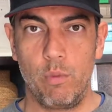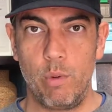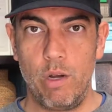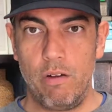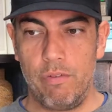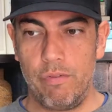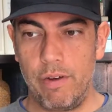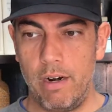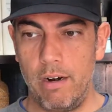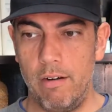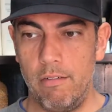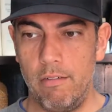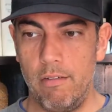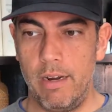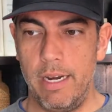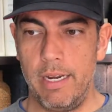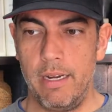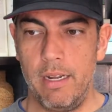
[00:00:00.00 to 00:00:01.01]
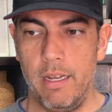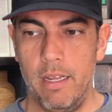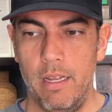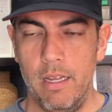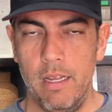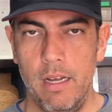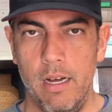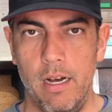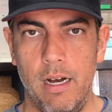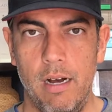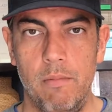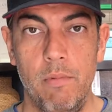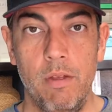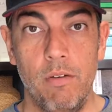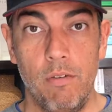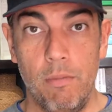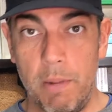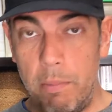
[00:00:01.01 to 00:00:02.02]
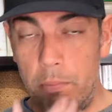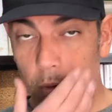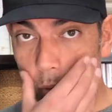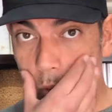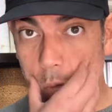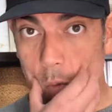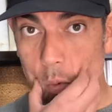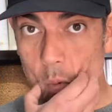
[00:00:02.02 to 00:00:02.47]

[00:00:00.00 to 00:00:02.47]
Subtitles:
welfare, right? Remember,